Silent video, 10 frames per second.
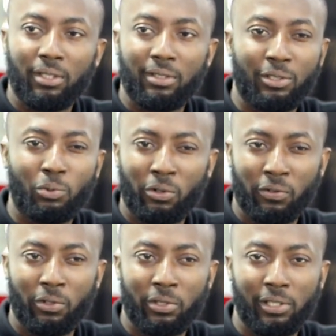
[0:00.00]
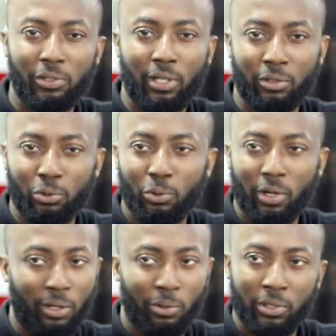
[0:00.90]
It's one of those things you can do
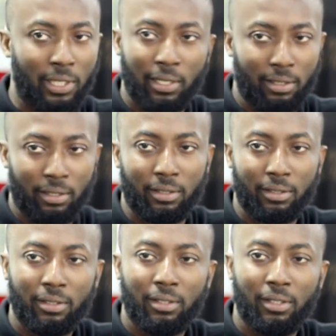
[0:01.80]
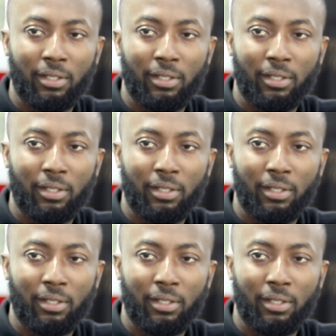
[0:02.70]
alongside anything.